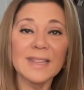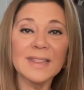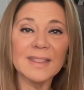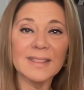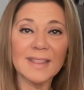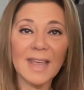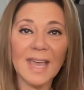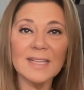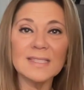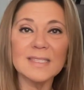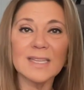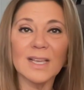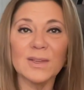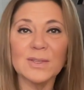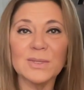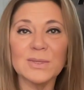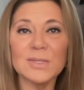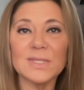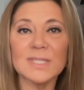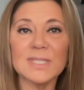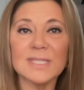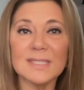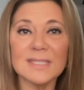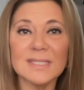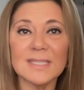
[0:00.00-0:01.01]
That's how you
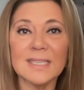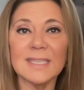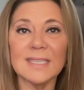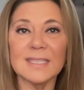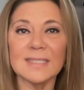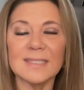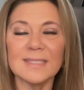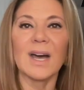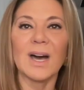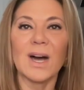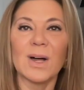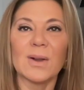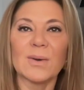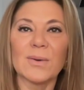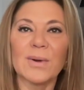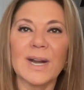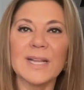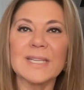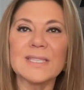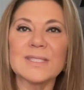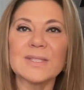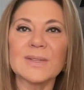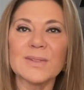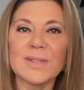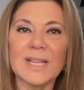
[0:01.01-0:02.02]
succeed. All
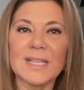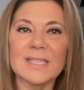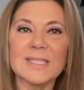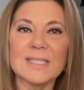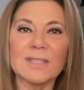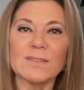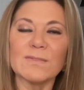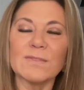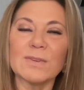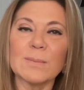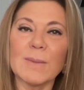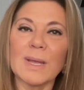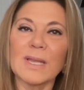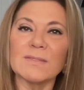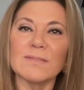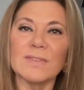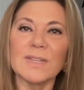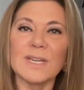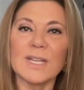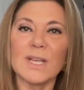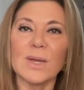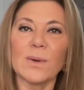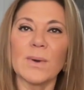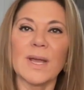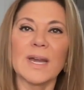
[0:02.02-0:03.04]
right, so that's it for my
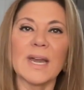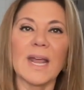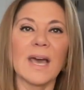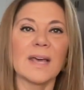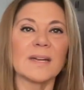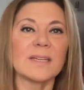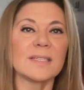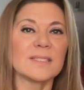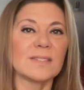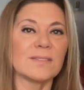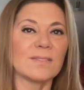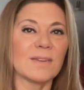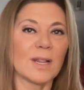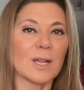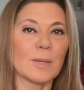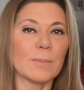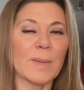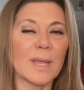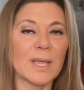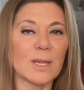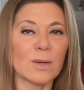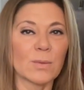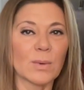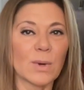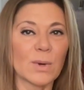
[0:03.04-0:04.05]
video on how to develop
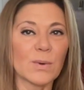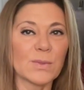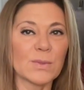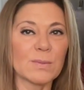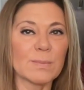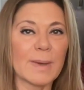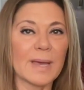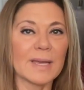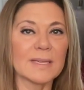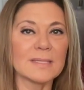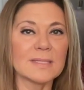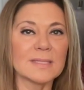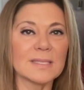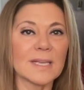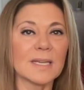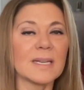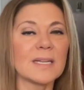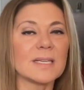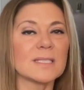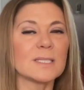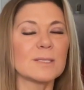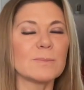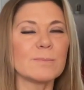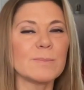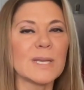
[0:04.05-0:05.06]
a growth mindset,
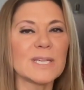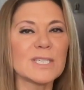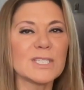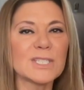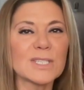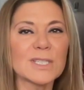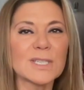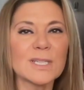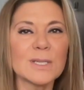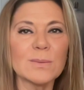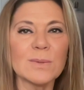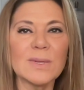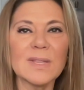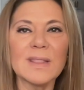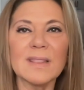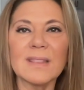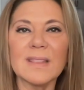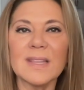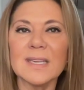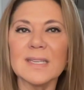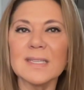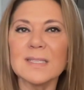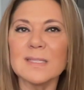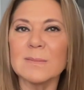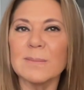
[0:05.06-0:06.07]
especially when
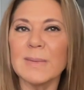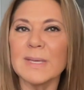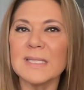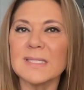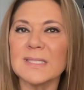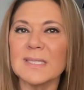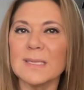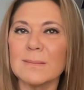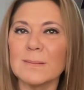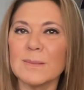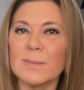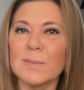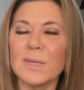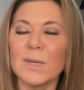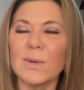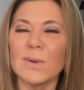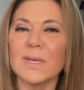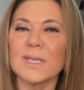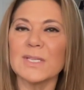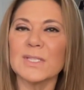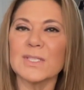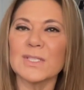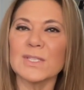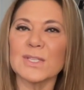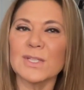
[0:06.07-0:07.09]
things may seem to be
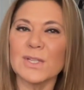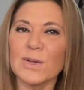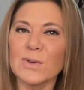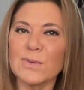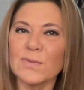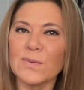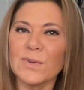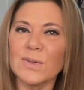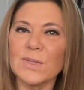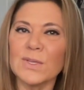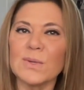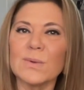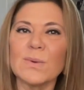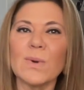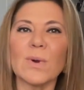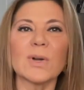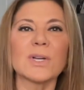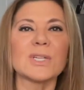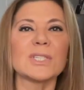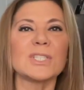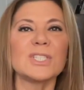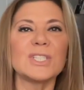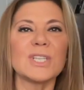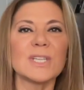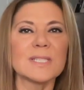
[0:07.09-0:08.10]
going slow for you or
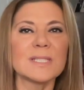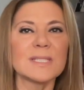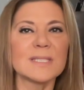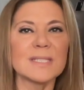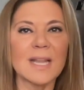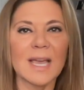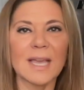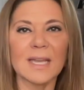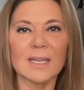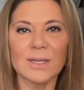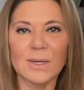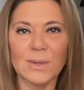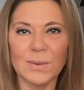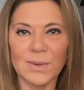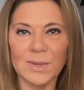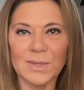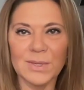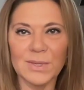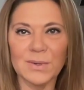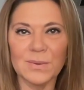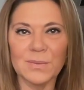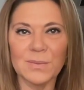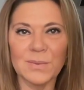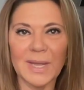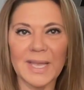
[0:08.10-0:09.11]
just not going
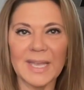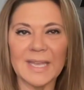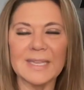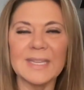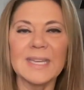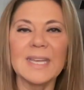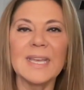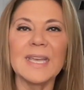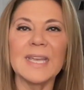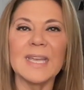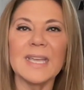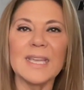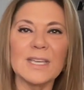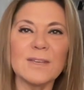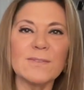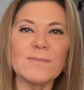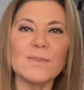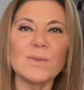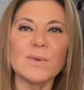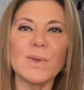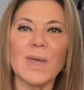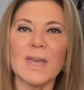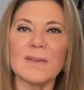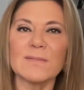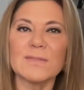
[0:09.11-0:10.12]
your way. If
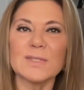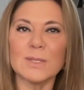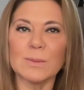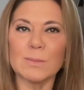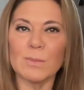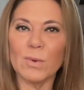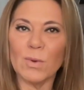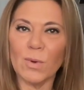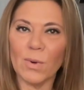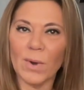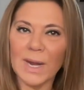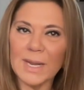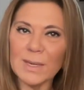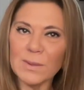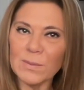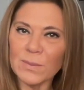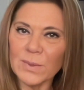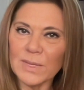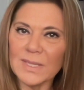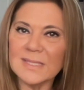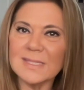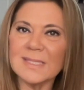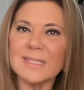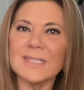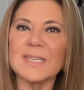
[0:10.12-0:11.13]
you have some great
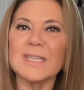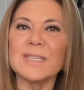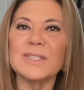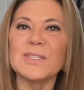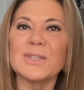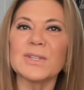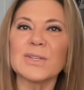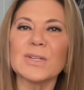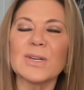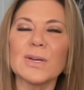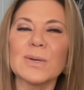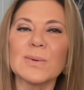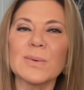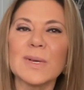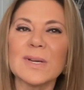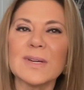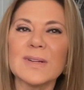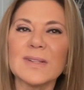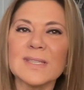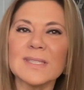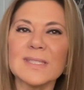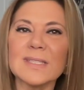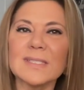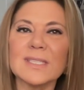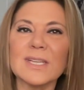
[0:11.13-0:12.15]
wins in your career
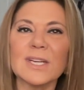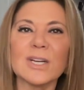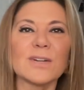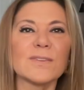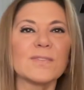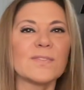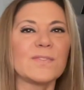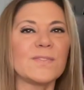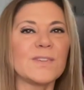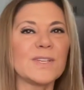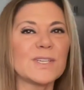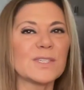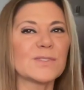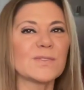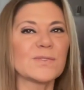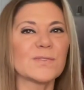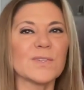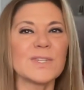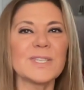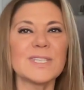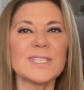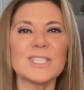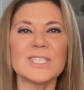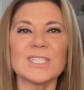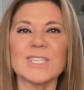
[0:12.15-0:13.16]
this year, feel
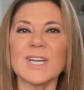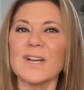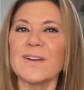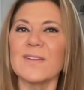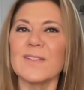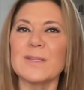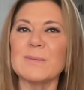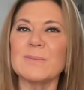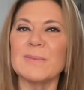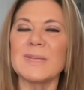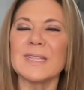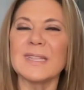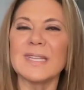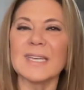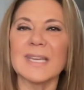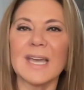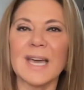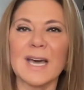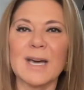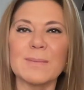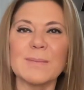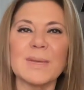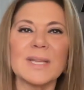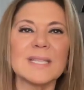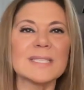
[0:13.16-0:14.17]
free to share them in the
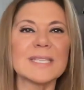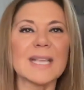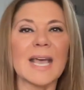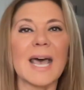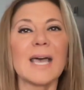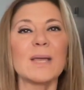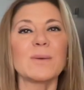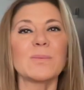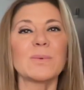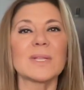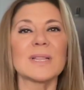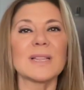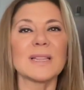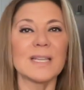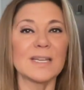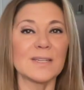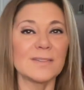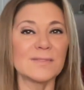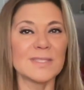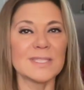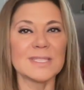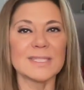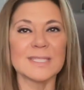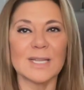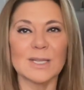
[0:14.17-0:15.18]
comments. I would love
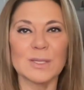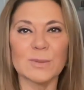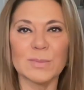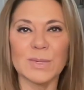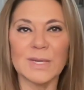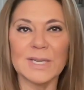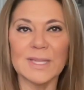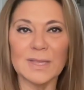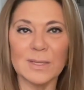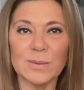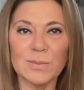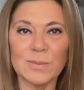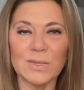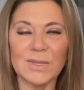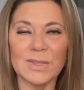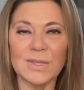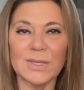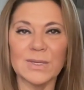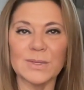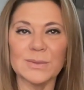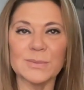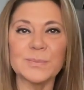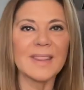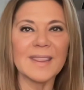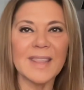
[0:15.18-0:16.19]
to celebrate them with
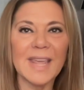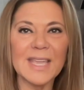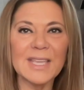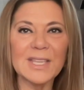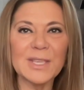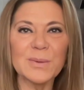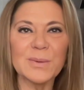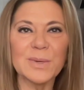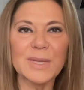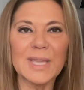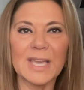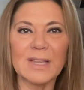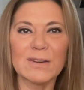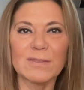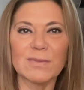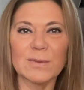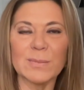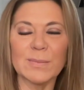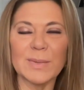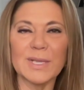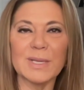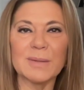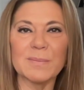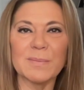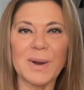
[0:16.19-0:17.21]
you. Thank you again for
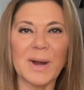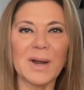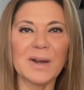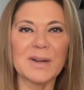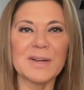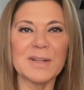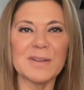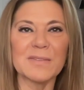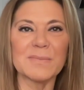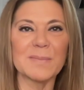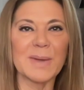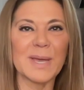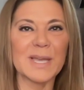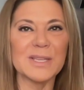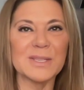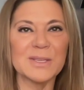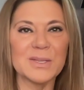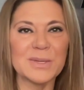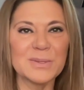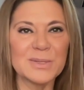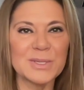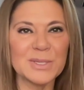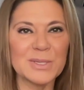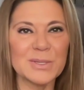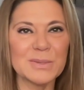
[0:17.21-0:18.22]
being part of my
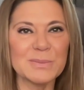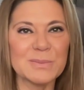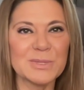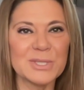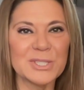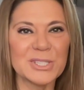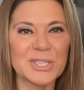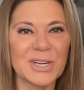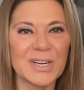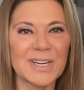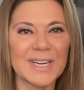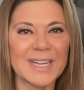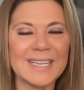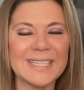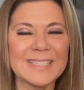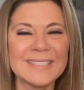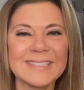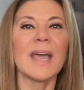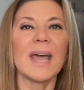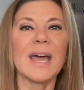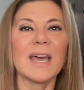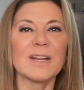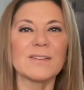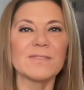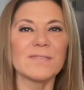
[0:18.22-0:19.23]
YouTube journey.
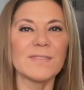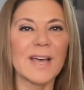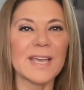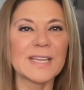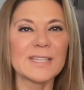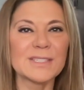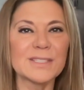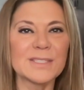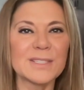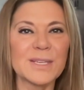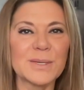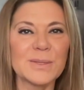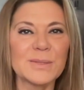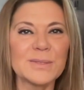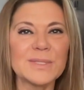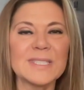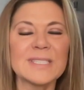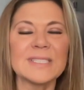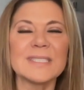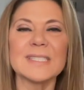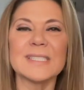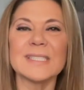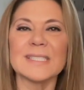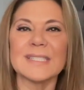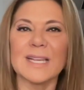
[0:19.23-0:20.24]
On a final note,
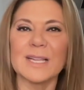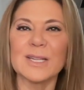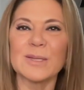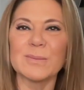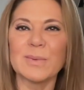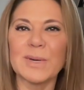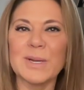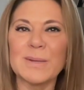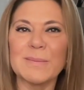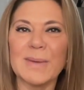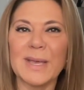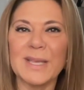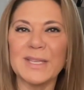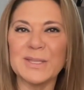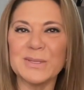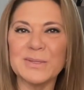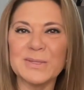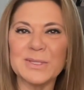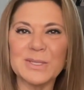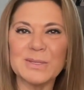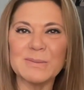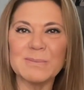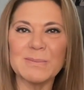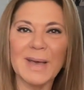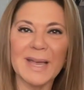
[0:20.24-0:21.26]
to celebrate my
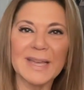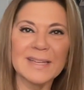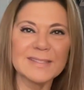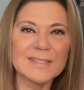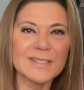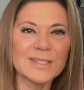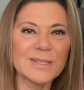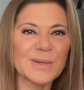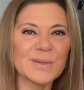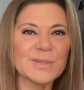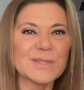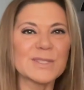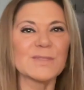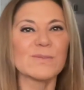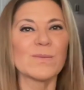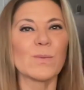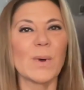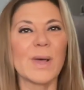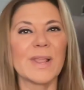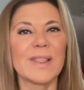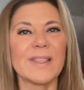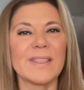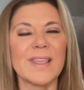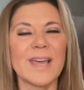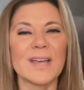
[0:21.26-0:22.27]
YouTube milestones of
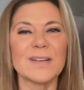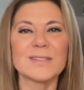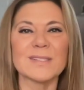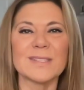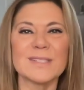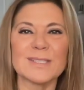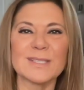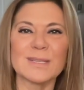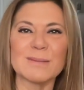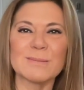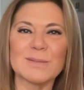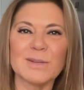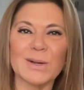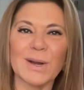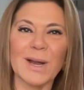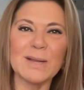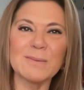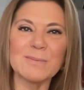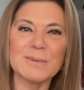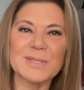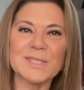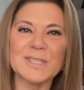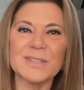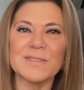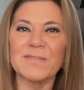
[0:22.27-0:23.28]
1,000
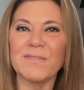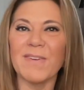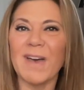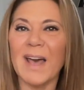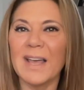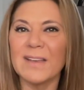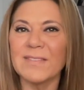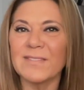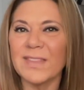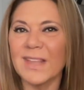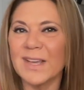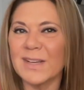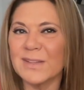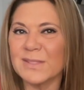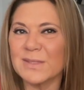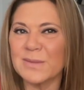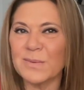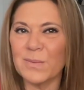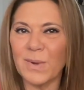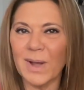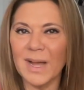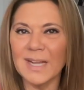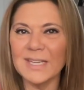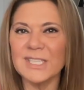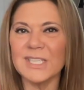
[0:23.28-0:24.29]
subscribers and 5,000
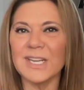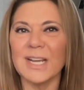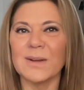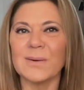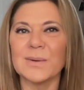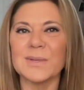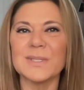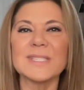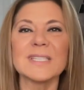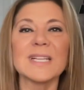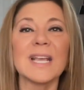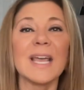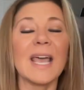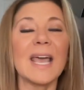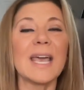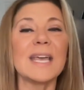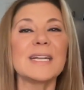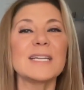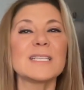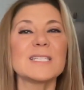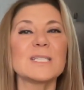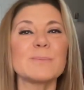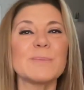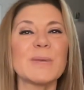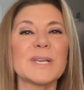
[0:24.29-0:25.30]
watch hours, and
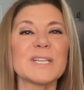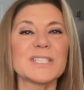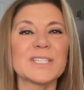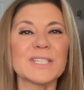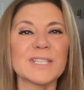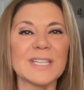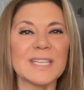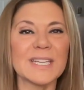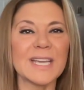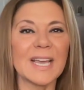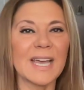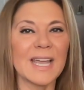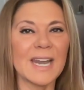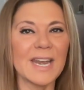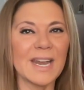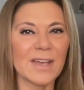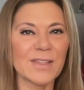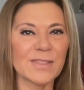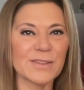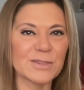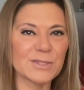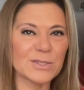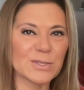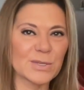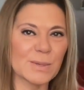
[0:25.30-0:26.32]
especially
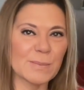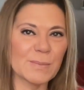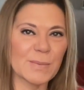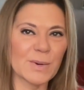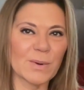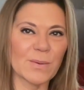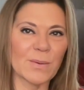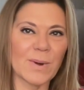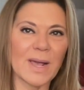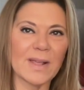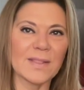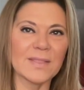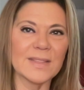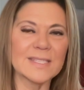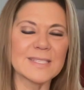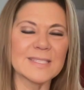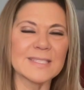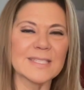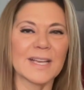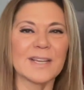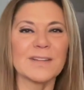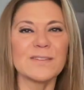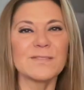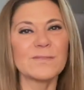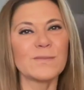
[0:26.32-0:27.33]
another trip around the
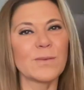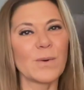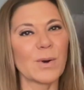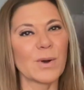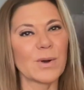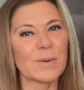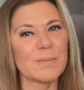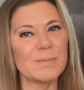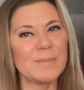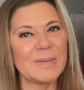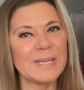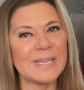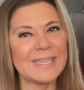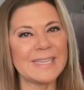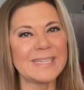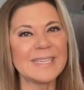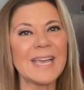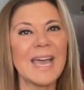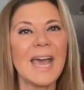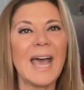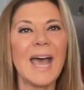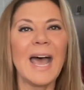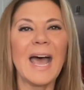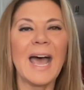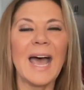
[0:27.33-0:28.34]
sun for me,
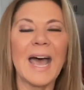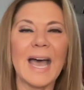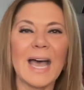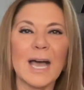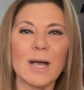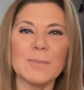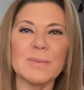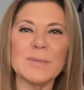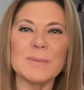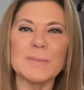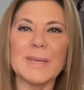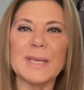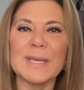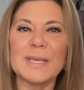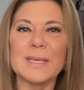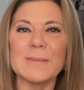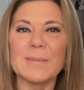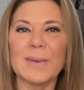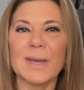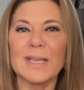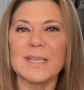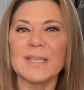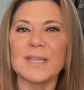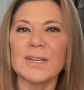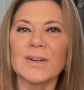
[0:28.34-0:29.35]
I'll be making
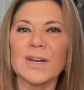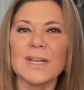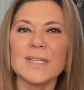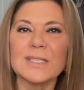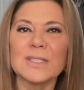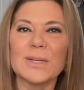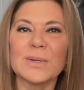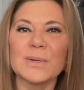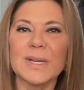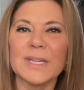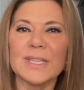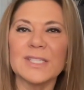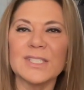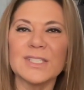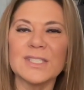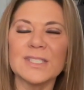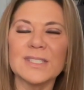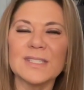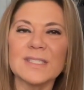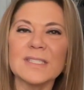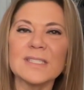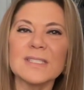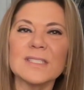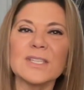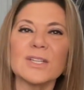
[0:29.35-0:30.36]
my year end donations
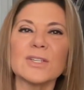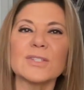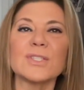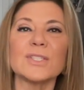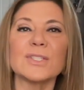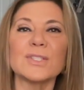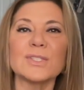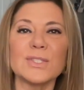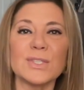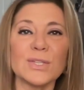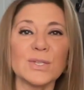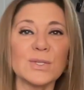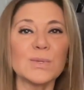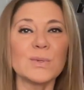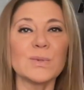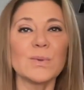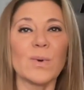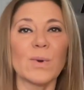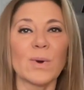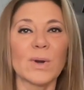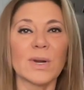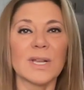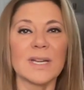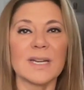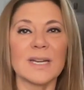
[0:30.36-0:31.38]
this year to two
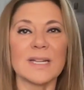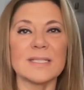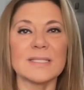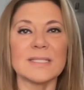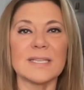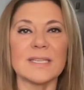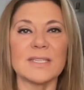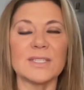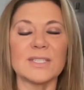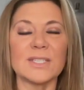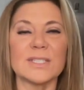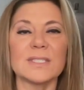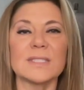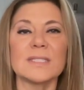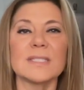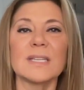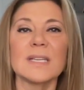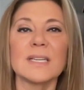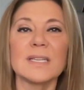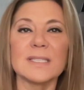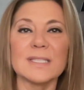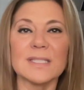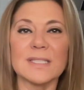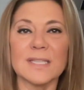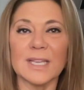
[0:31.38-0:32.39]
organizations
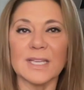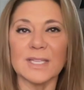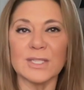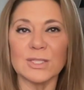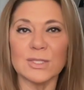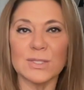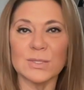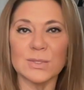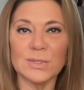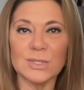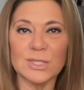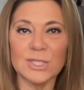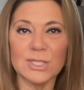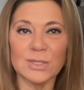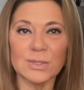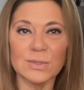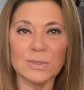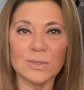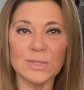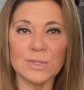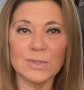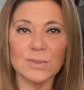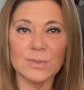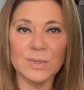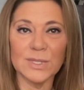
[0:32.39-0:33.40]
St. Jude
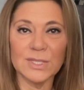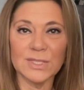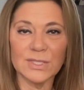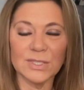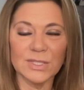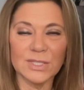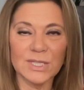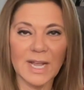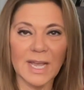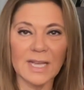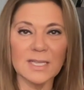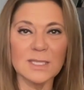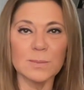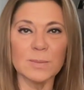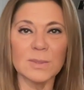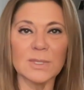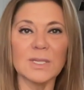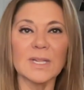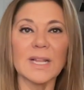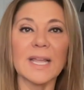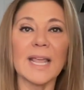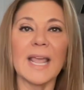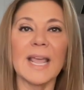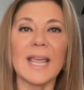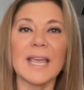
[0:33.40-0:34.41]
Children's Research
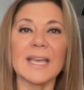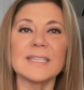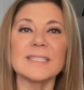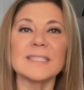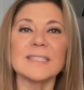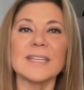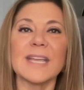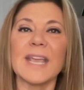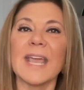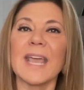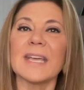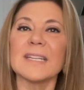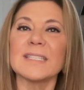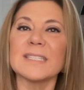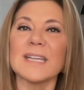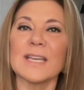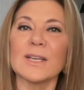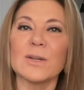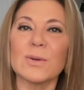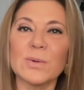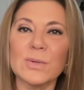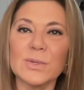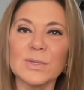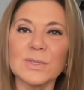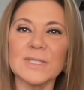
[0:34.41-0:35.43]
Hospital and the Anti
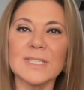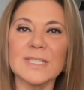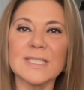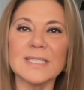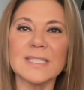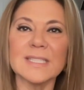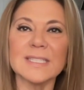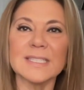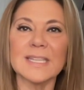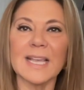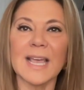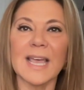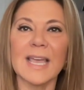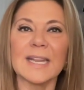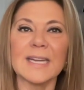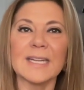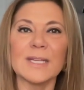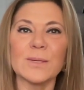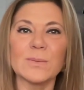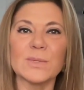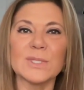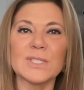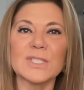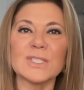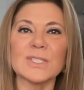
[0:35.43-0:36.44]
Cruelty Society,
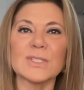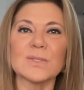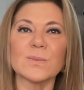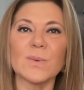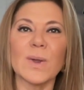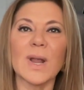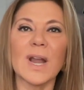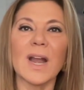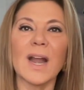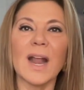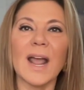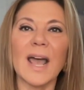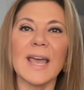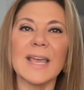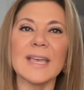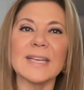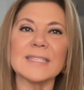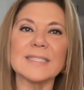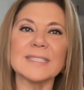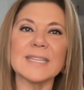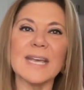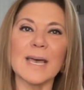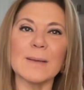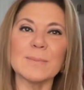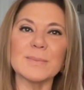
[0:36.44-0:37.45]
which is where I
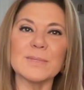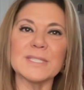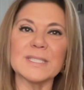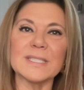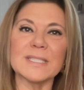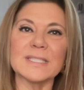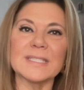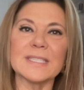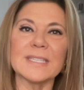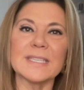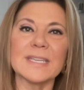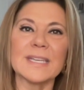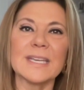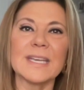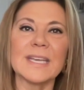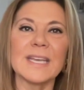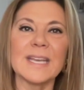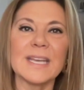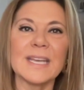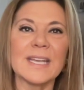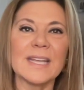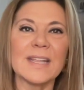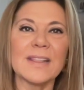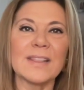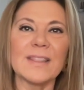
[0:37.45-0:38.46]
adopted
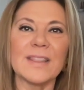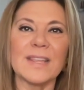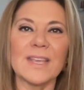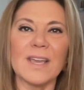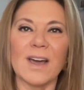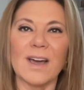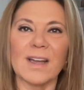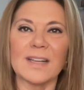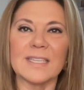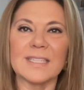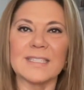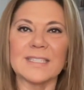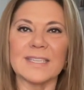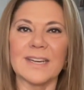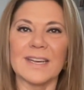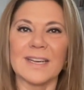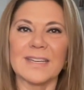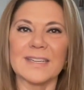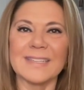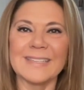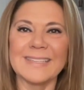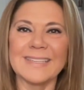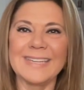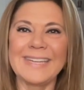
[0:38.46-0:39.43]
the Augie dog.